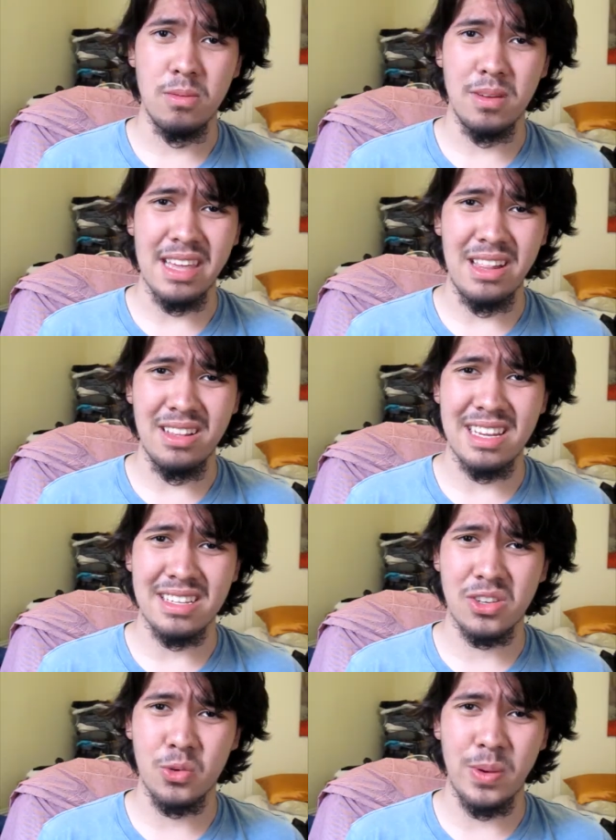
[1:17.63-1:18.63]
What the hell is that
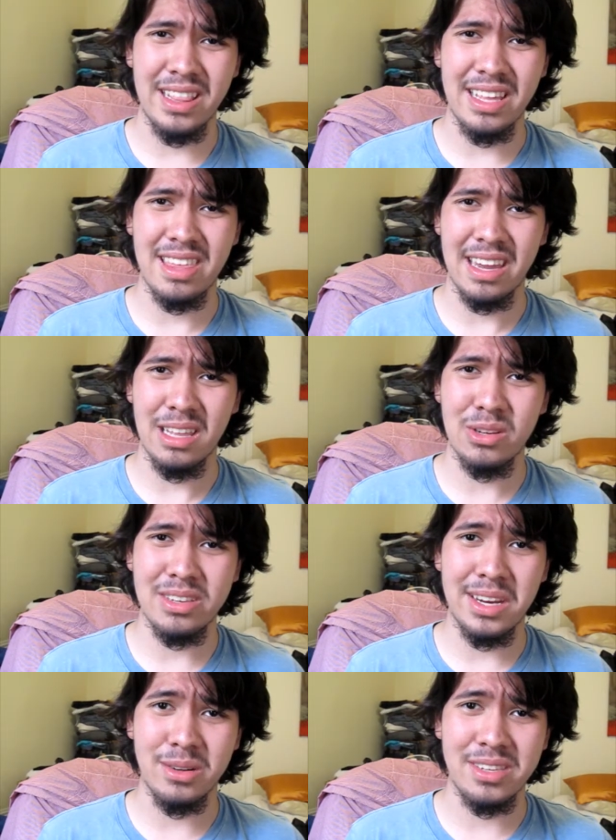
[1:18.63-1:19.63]
squiggly thing? It looks
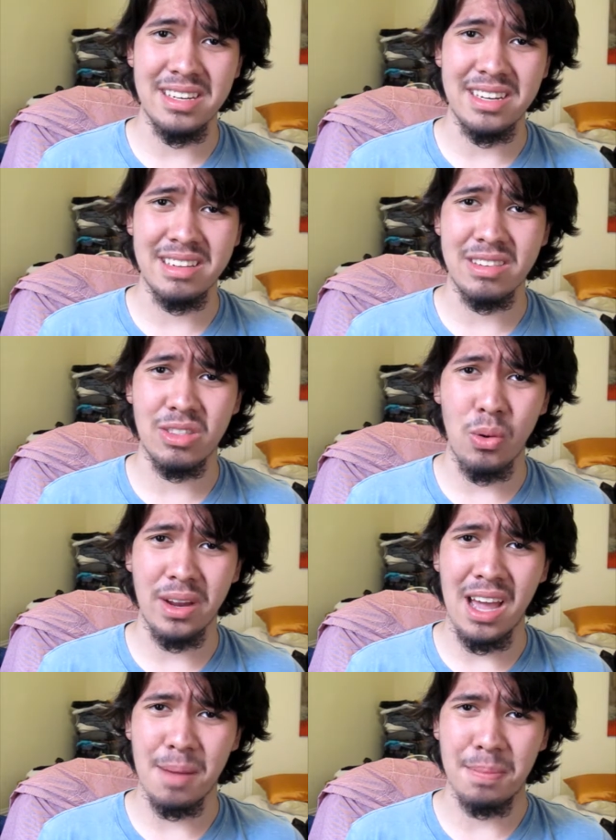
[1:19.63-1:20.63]
like your sentence is throwing
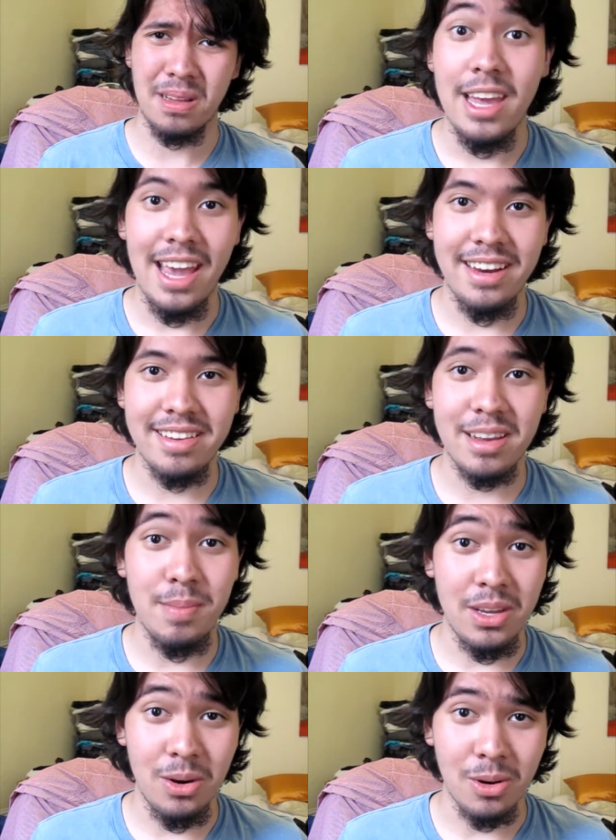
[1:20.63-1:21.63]
up. And it can
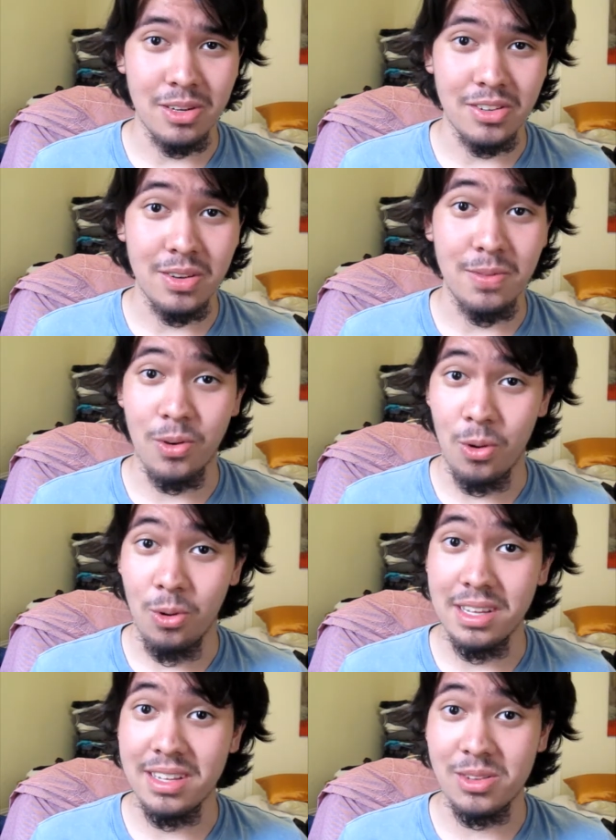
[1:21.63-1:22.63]
be yours, for
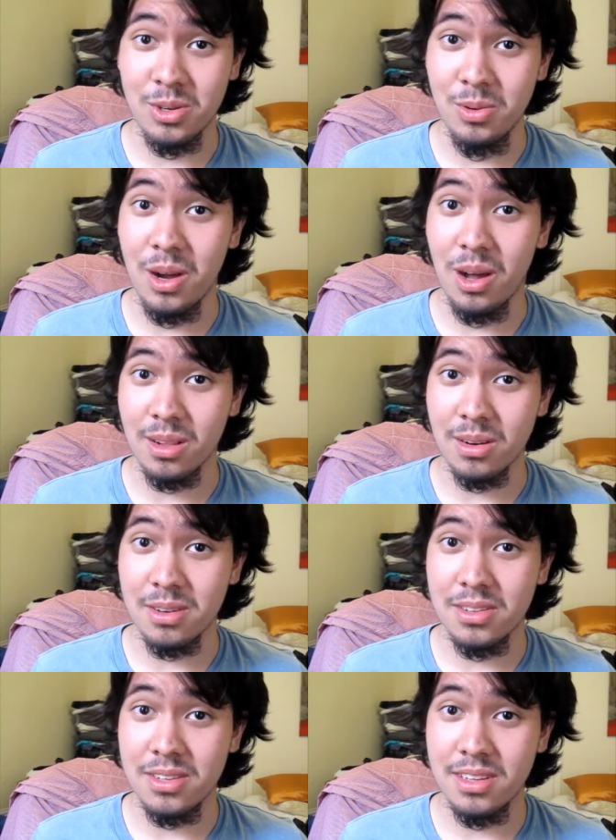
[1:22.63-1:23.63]
only two dollars.